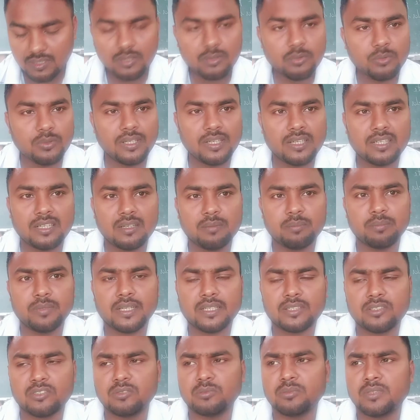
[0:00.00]
Welcome back
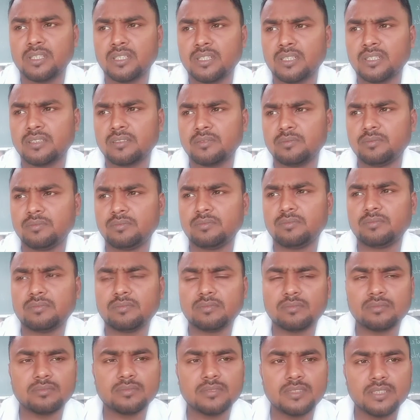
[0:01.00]
to my
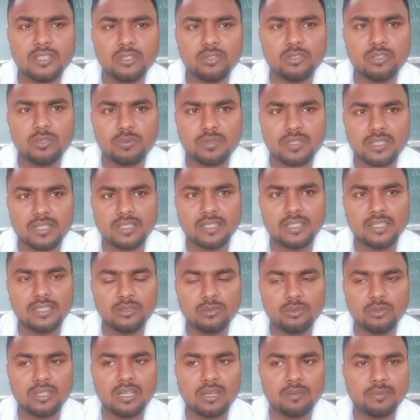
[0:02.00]
YouTube channel
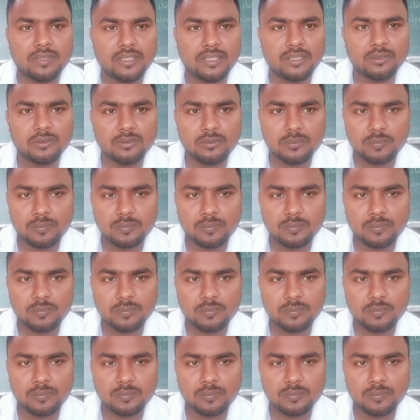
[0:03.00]
Edu Ramdhenu.